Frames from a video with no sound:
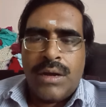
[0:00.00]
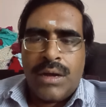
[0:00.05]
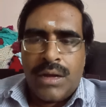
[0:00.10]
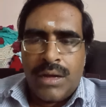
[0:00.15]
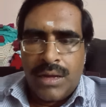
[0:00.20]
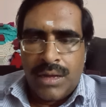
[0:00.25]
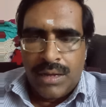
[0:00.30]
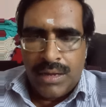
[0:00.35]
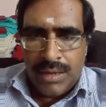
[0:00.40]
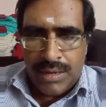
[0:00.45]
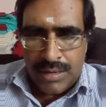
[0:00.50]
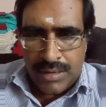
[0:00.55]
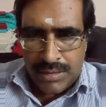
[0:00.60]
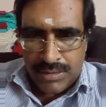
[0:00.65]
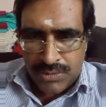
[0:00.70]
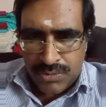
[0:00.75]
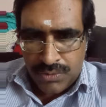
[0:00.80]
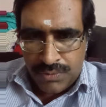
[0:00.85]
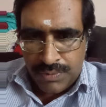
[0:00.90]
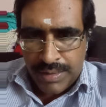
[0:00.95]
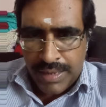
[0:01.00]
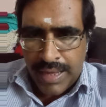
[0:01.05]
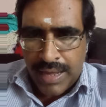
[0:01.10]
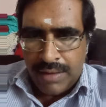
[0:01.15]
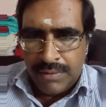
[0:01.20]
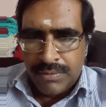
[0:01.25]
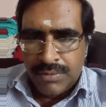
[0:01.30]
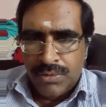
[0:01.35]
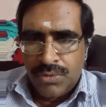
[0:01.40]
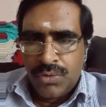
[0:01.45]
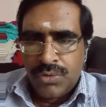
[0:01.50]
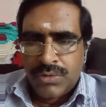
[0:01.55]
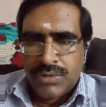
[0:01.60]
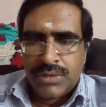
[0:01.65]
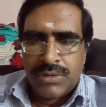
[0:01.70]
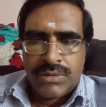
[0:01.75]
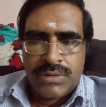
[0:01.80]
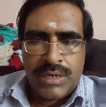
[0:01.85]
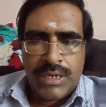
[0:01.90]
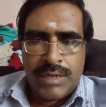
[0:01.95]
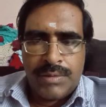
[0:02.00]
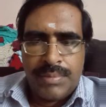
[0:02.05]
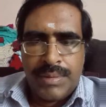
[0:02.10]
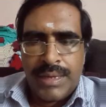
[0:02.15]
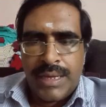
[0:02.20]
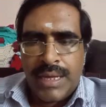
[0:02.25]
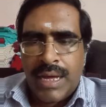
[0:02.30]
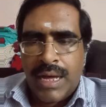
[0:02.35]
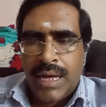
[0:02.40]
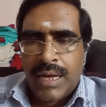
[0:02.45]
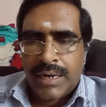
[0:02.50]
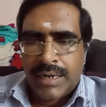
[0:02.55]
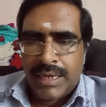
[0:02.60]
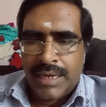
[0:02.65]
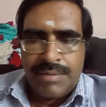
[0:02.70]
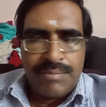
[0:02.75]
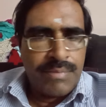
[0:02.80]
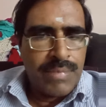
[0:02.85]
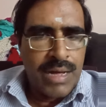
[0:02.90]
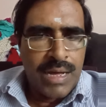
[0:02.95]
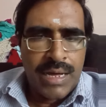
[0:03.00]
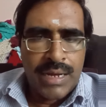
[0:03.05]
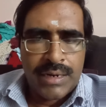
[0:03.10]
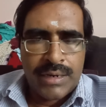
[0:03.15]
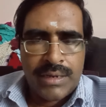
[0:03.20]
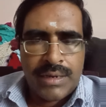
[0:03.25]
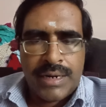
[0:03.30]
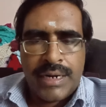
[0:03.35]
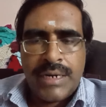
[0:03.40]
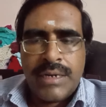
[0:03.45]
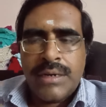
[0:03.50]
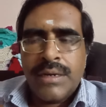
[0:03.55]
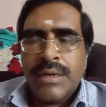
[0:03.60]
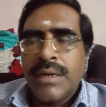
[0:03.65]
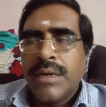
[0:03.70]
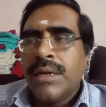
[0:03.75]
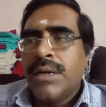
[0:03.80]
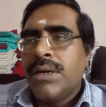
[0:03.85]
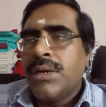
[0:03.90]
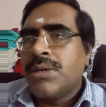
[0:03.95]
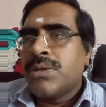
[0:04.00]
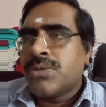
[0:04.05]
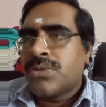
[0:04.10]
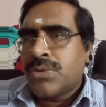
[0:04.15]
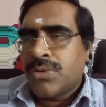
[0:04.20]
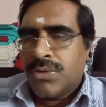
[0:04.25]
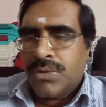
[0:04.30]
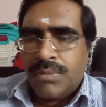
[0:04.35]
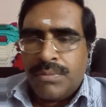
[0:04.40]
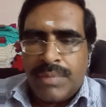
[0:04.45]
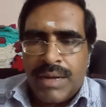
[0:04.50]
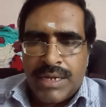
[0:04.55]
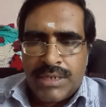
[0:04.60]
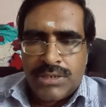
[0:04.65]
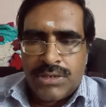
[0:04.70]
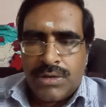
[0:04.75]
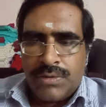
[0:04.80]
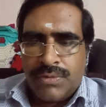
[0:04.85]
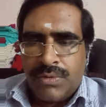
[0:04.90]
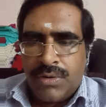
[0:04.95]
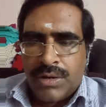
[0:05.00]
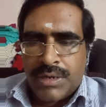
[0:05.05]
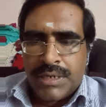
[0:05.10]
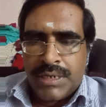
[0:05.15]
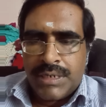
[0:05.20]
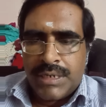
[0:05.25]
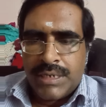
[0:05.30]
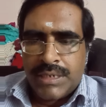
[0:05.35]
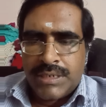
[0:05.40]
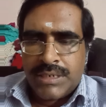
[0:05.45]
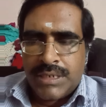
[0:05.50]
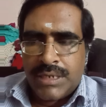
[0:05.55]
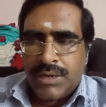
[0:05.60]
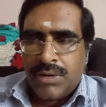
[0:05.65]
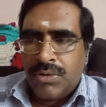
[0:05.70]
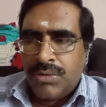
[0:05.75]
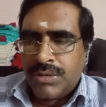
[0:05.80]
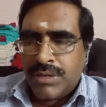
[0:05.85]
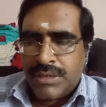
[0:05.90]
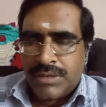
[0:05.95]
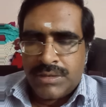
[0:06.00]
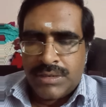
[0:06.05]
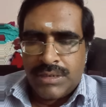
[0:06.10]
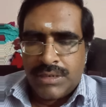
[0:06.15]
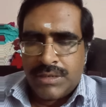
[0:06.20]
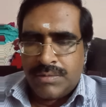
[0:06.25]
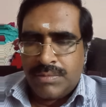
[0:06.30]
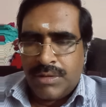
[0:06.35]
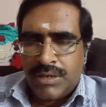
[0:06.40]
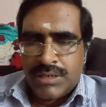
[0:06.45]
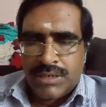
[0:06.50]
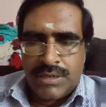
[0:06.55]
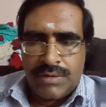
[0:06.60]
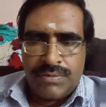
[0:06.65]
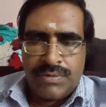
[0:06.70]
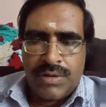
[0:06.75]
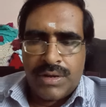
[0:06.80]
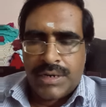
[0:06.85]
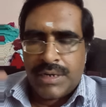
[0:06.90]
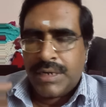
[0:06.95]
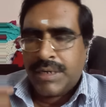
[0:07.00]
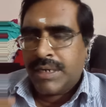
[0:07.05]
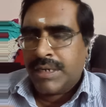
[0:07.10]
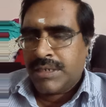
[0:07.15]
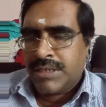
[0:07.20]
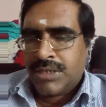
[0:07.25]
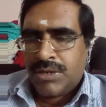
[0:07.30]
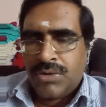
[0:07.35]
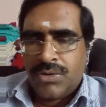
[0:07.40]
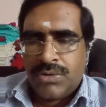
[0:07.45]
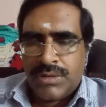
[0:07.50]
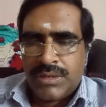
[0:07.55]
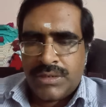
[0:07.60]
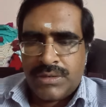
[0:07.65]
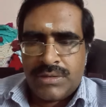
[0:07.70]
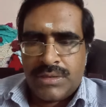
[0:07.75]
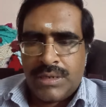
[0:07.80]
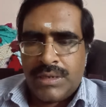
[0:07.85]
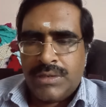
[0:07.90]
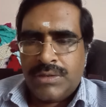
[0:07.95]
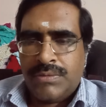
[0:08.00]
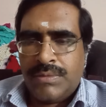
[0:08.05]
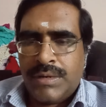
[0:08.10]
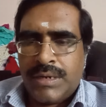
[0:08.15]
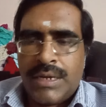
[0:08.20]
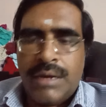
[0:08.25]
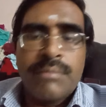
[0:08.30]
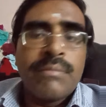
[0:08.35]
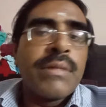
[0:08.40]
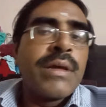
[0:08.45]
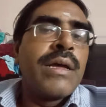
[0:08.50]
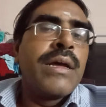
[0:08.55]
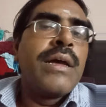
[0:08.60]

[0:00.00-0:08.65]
So we have courses like VR, MR, right? So Bachelor of Architecture, all these things, Master of Architecture, all these things will come.